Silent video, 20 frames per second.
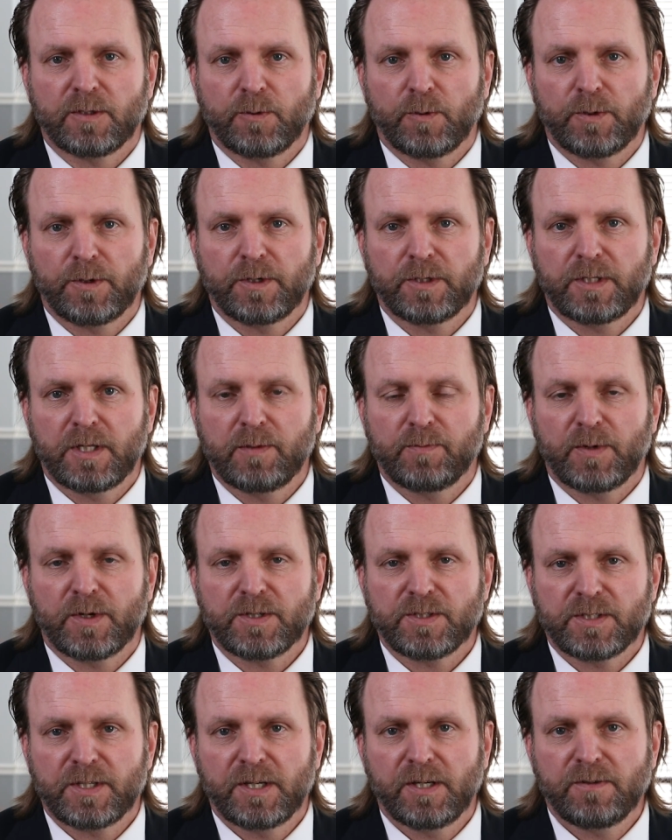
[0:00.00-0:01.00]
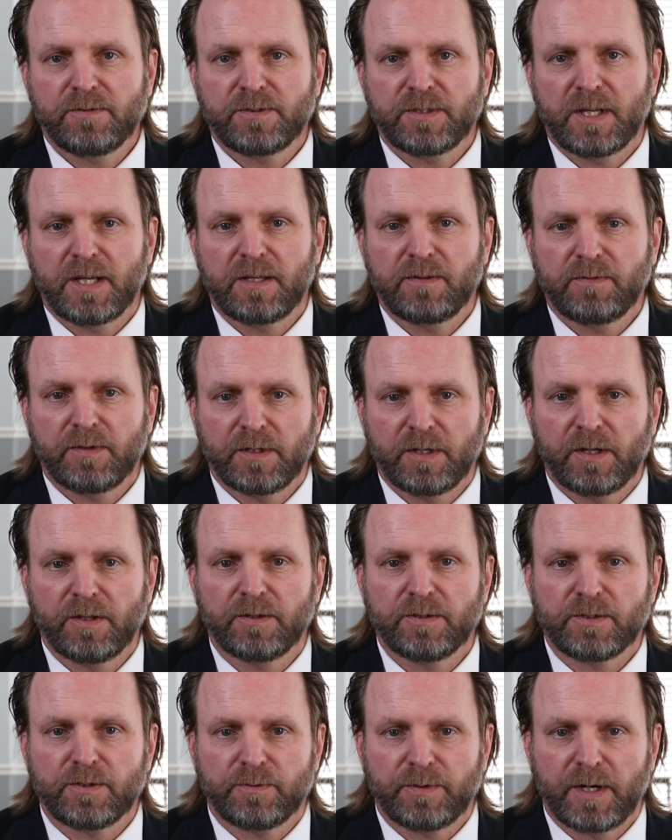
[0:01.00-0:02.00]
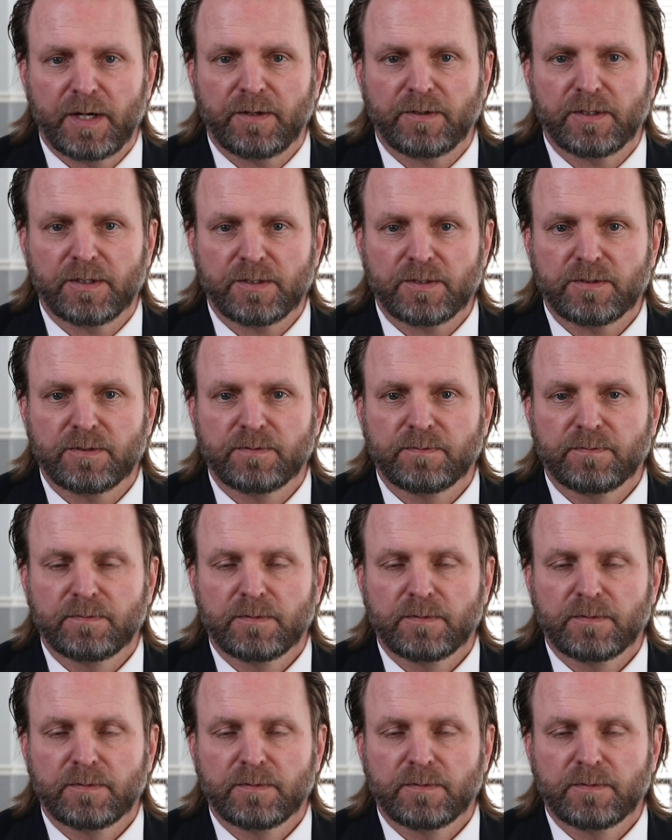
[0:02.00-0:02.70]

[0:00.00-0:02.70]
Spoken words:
order to keep ourselves safe and others around us.